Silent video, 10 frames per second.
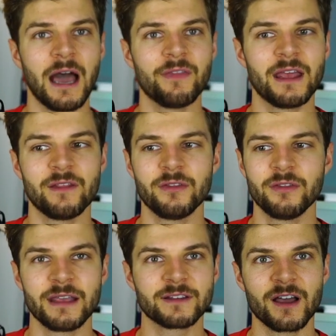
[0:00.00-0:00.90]
and then
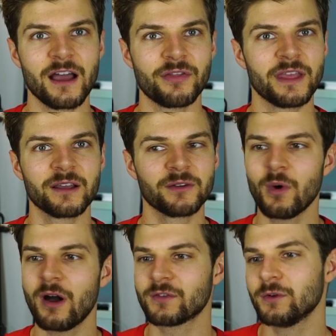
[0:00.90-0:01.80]
the entire thing
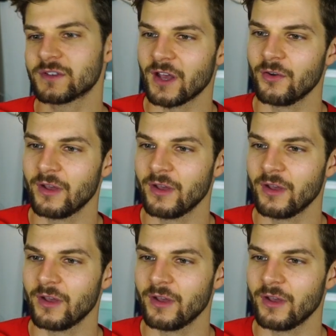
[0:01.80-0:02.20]
works auto.